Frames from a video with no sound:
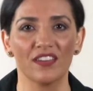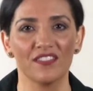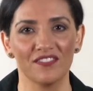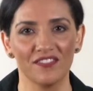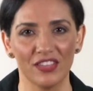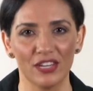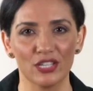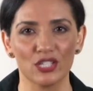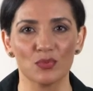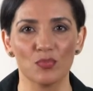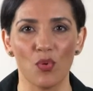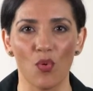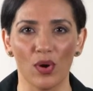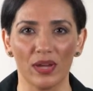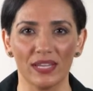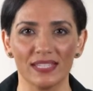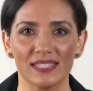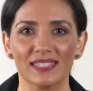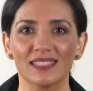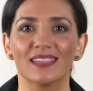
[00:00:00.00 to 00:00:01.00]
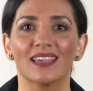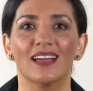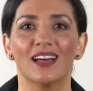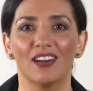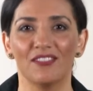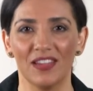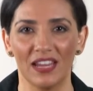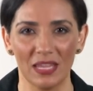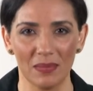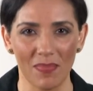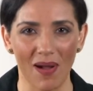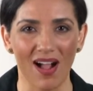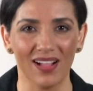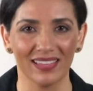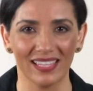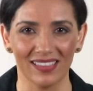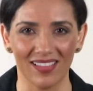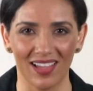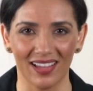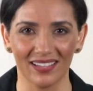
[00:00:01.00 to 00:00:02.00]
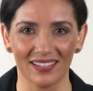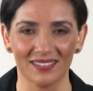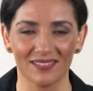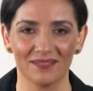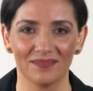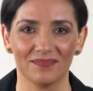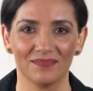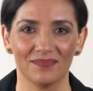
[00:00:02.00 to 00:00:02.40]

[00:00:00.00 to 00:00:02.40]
and finish points of any polyline.